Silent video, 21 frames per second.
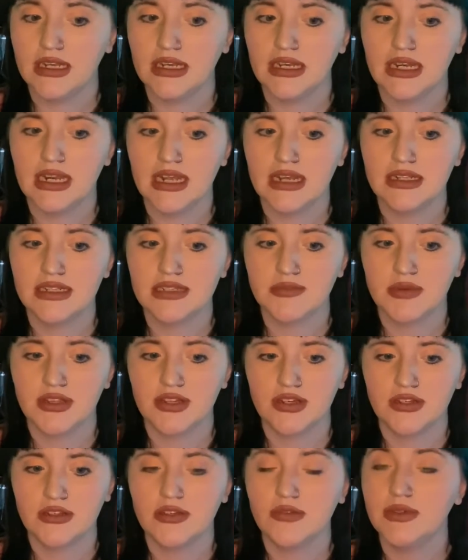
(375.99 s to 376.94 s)
Nannie's
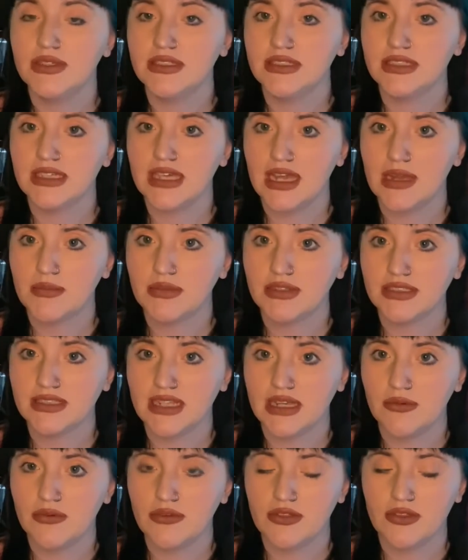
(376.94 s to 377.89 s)
mother, Louisa, came to
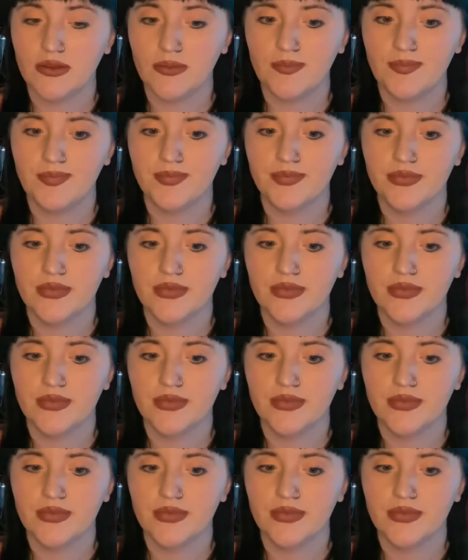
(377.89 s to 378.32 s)
stay with them.